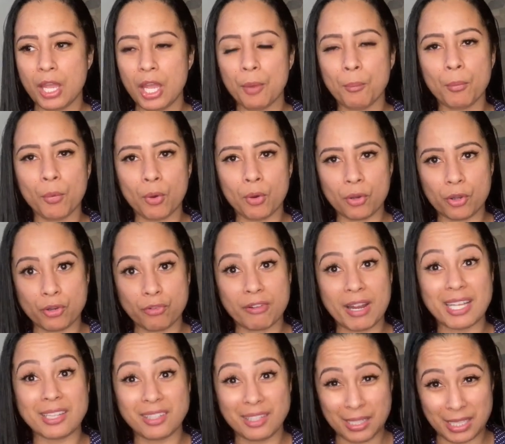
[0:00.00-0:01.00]
more
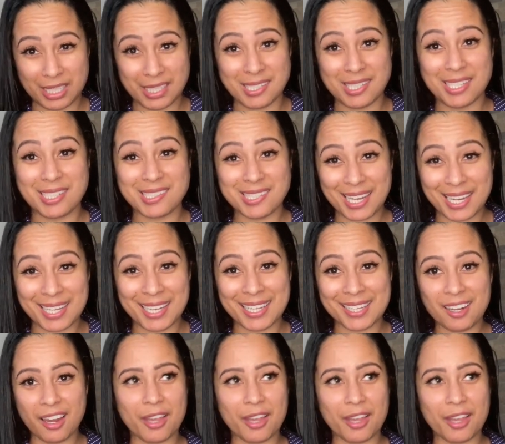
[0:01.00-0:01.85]
granular detailing,